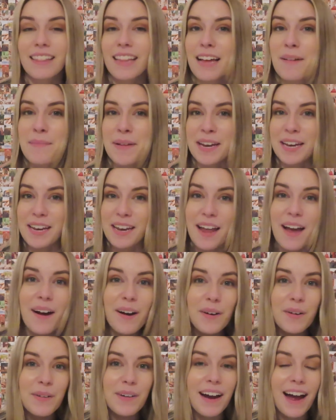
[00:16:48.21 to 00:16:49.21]
Let me
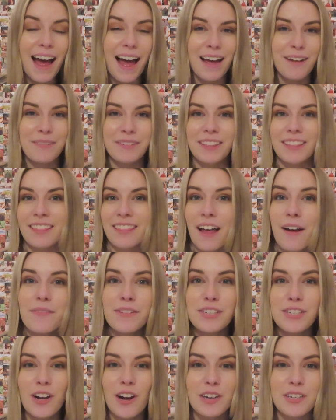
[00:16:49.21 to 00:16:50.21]
know. I would
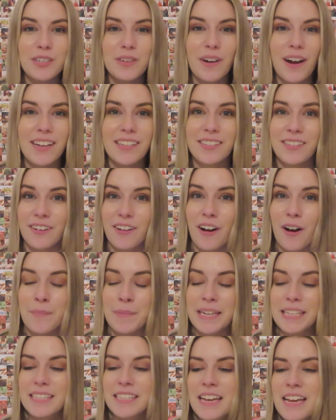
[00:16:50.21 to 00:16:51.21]
love to talk to you guys in the
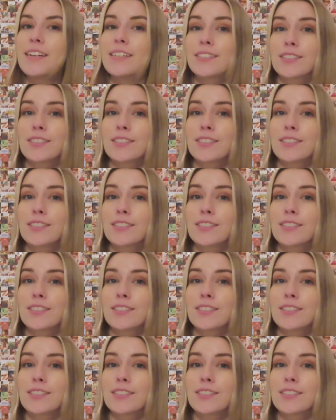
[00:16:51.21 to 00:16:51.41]
comments.